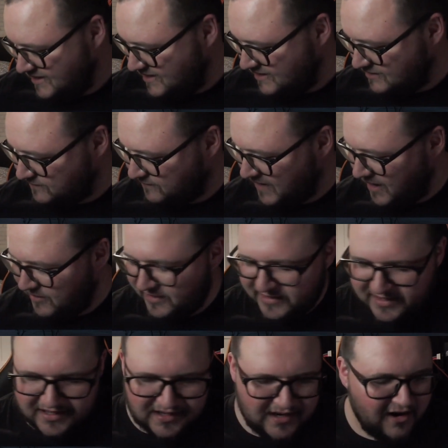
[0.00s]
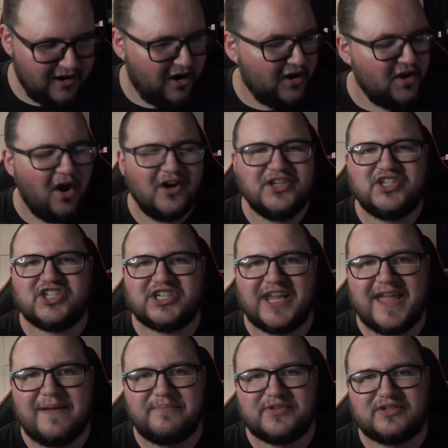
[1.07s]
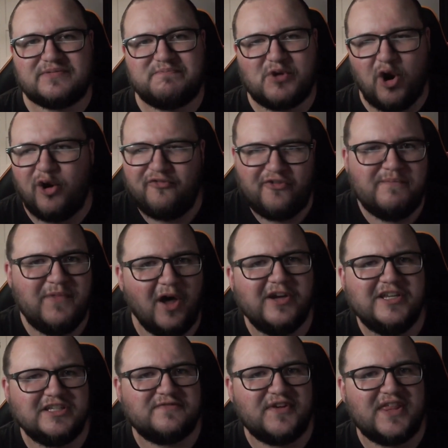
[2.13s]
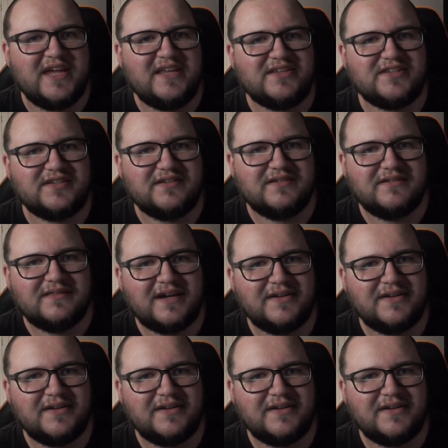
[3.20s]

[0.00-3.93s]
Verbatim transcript: Uh, it's very you know I, I skipped Gotham Knights for this.